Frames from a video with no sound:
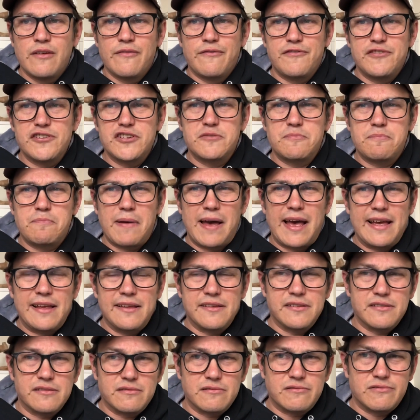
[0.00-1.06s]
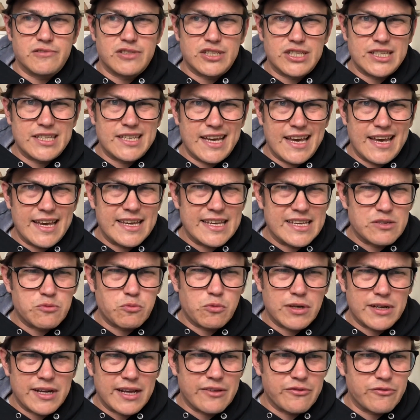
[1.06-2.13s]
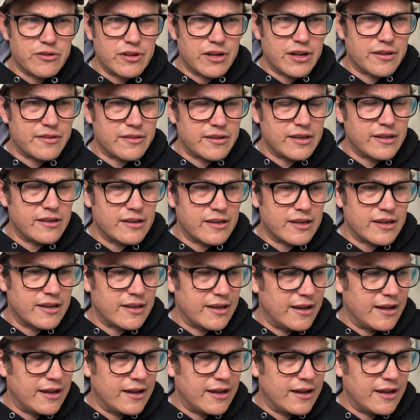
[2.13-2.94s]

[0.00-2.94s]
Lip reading: Fishband GH100, I think.